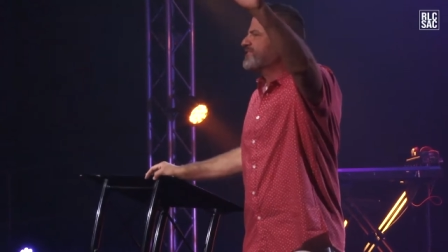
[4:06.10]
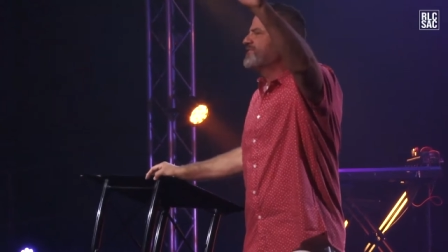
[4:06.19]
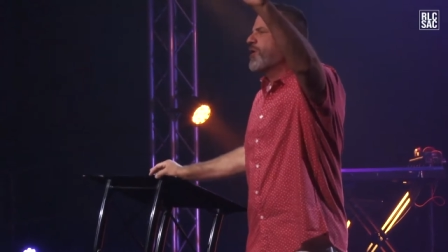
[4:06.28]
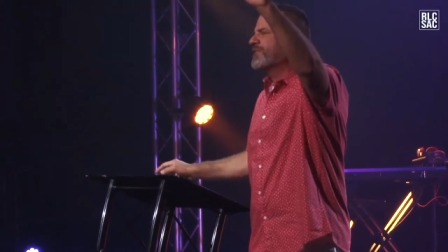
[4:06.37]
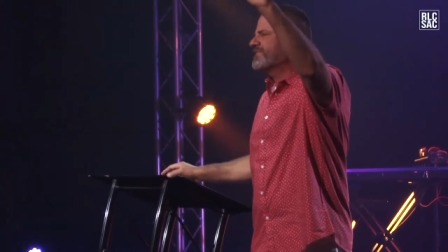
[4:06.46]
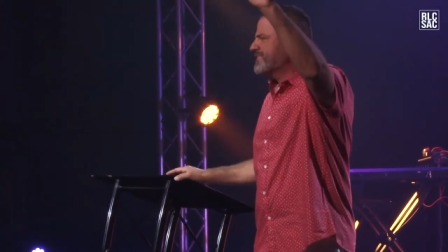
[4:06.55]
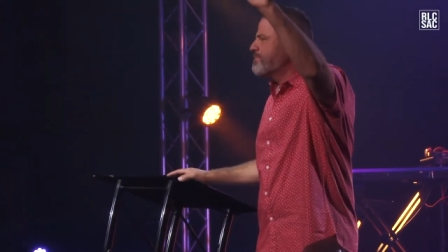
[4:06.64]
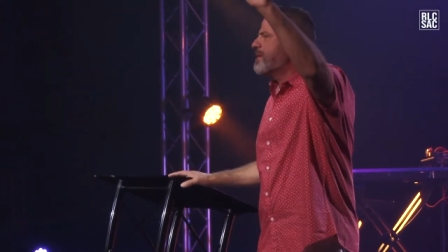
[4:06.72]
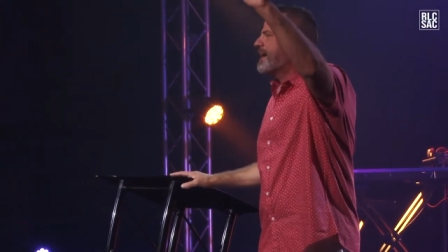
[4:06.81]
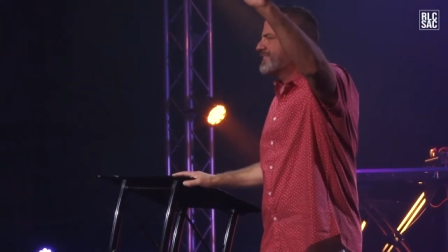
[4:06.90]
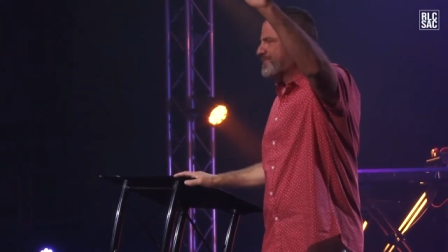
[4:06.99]
just knowing
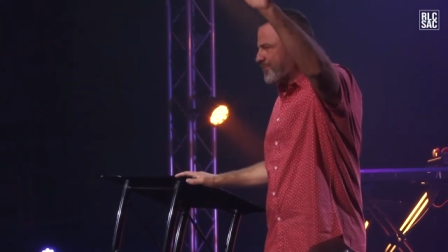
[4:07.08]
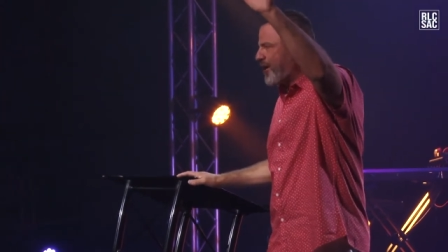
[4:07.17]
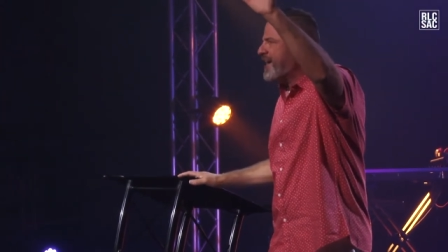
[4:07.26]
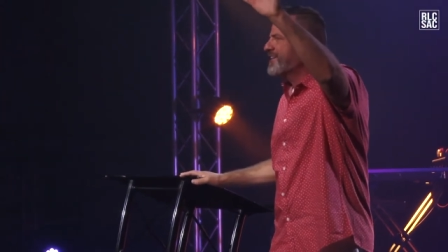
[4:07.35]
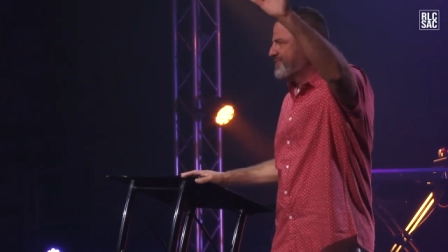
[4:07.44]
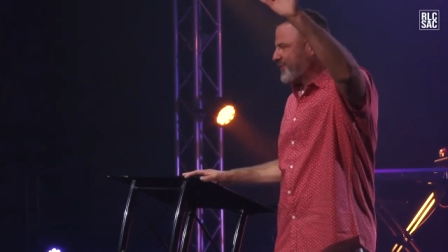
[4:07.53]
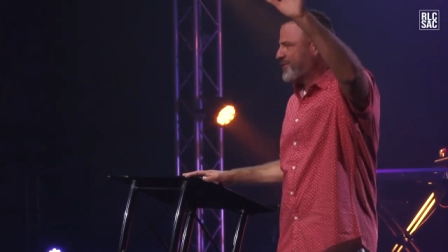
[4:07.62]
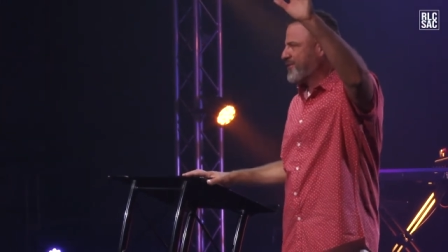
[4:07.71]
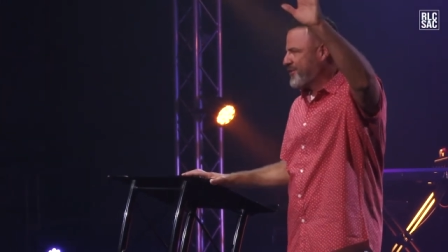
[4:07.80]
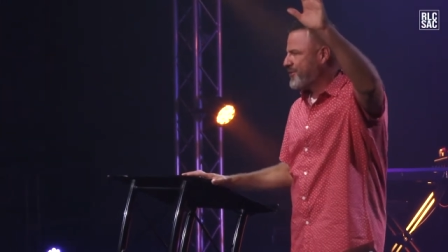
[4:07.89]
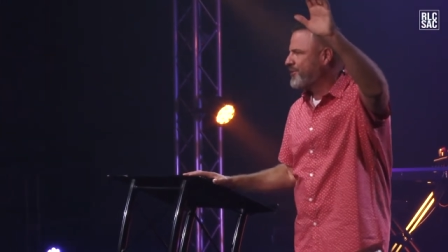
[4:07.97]
somebody's praying for
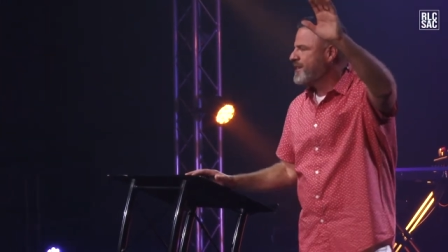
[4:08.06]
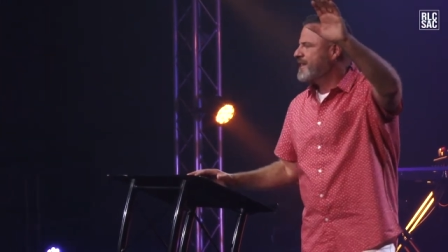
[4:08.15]
you?